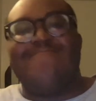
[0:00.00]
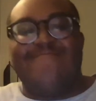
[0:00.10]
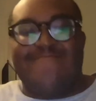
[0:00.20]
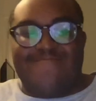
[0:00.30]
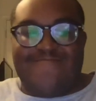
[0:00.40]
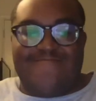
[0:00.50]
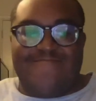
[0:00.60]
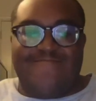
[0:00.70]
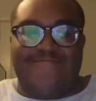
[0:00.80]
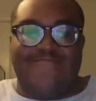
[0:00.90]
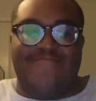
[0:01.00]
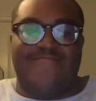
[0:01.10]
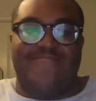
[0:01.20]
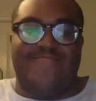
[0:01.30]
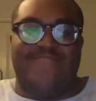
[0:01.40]

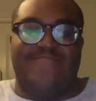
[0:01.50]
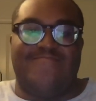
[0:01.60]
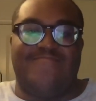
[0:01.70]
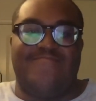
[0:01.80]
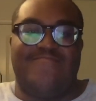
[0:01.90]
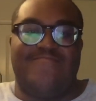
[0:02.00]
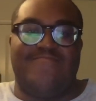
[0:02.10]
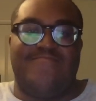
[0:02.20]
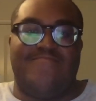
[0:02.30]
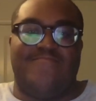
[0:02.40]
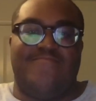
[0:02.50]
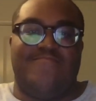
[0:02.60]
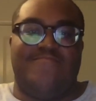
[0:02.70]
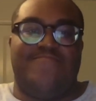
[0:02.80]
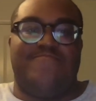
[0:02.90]

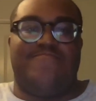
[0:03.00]
Nothing is said.